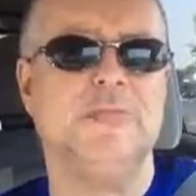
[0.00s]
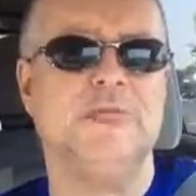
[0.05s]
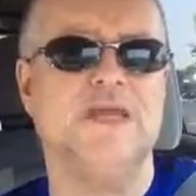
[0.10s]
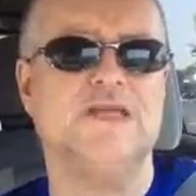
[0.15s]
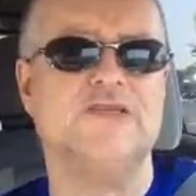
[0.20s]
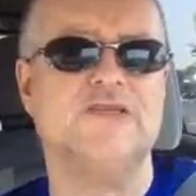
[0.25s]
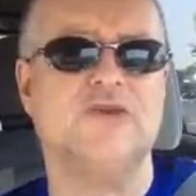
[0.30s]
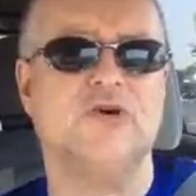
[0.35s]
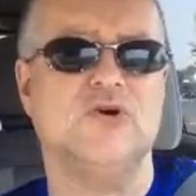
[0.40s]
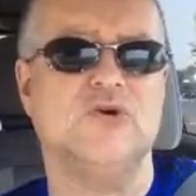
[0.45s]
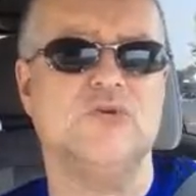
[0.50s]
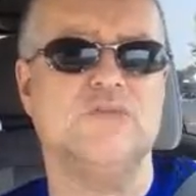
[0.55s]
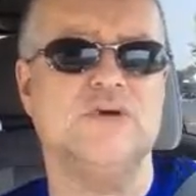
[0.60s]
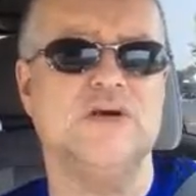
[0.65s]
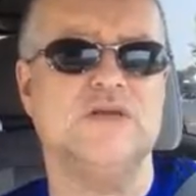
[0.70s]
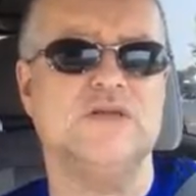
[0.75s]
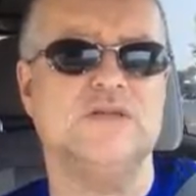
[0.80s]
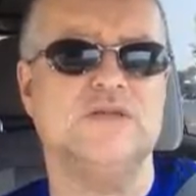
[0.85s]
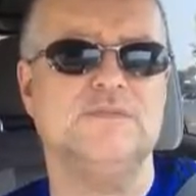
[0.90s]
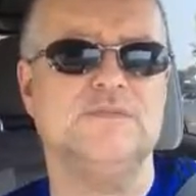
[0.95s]
And so,
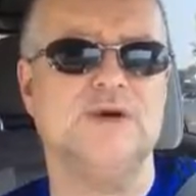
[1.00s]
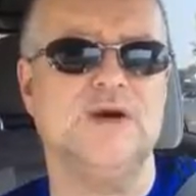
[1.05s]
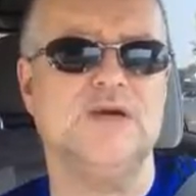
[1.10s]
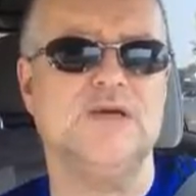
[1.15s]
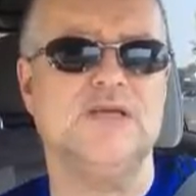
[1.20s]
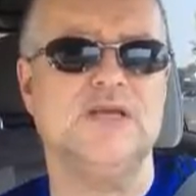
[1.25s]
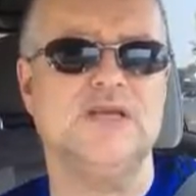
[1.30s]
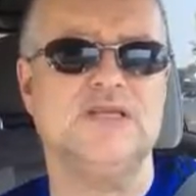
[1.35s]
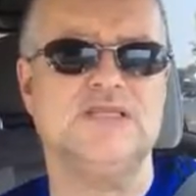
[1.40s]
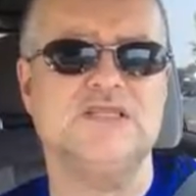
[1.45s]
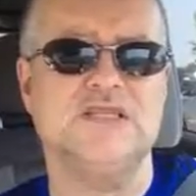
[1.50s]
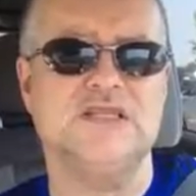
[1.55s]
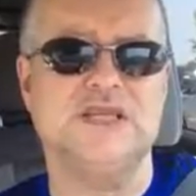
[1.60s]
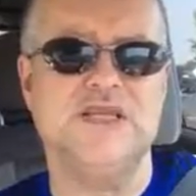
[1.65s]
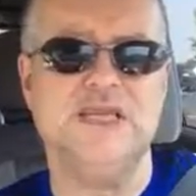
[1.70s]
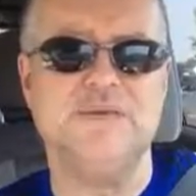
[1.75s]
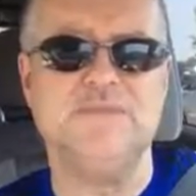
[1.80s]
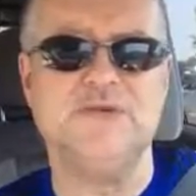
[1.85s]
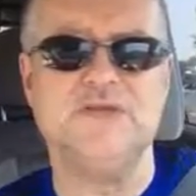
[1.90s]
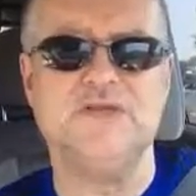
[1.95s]
but part of that is to
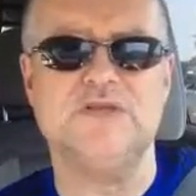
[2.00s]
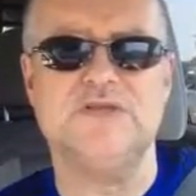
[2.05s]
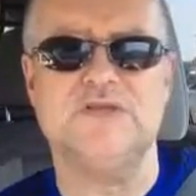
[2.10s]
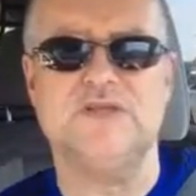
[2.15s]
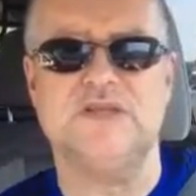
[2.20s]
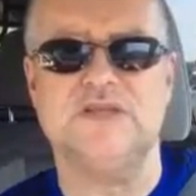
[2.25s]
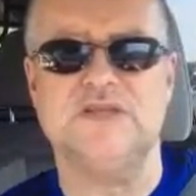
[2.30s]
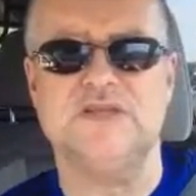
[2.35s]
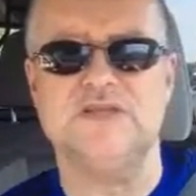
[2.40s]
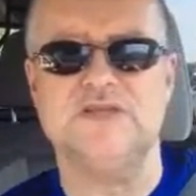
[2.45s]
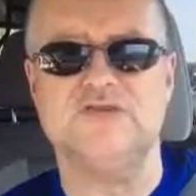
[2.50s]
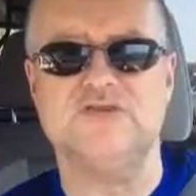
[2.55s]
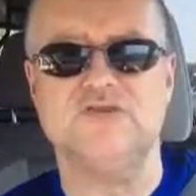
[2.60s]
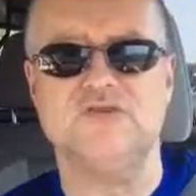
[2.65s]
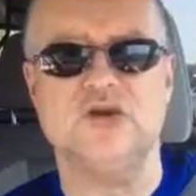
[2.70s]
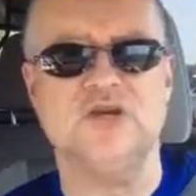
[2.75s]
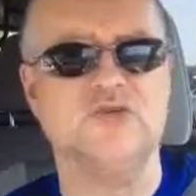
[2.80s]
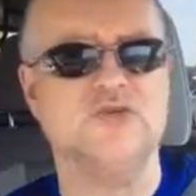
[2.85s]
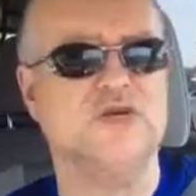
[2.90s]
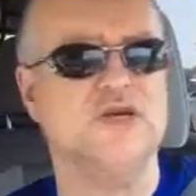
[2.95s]
keep it, the
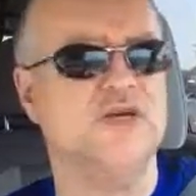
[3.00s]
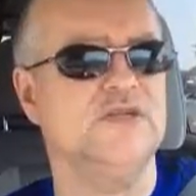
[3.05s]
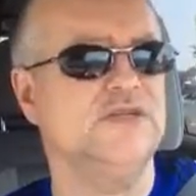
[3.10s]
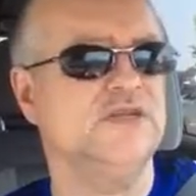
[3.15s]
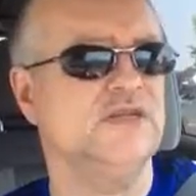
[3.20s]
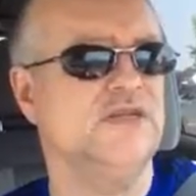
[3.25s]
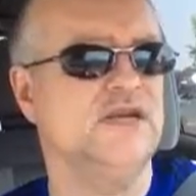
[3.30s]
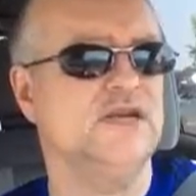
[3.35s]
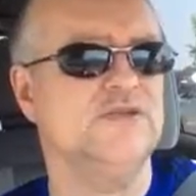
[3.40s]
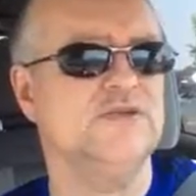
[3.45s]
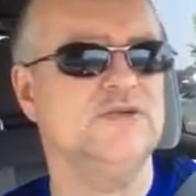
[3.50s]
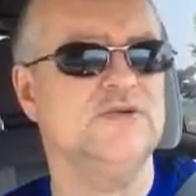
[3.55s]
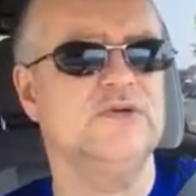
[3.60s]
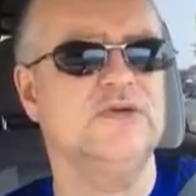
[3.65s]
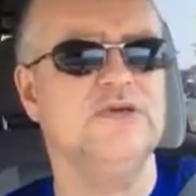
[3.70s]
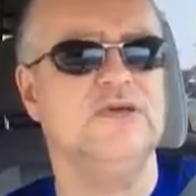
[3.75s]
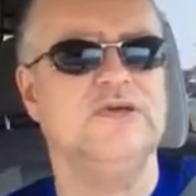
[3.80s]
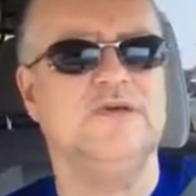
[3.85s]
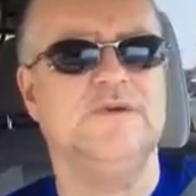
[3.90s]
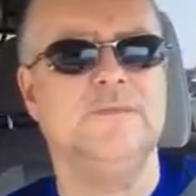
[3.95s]
structure held together,
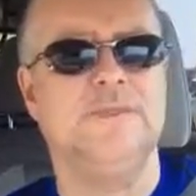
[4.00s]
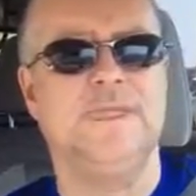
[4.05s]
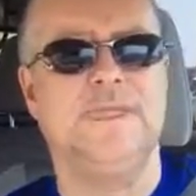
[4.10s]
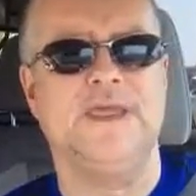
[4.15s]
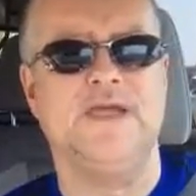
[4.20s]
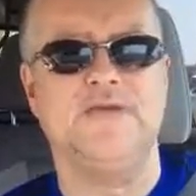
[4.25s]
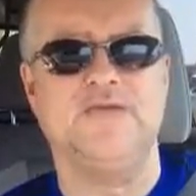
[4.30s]
the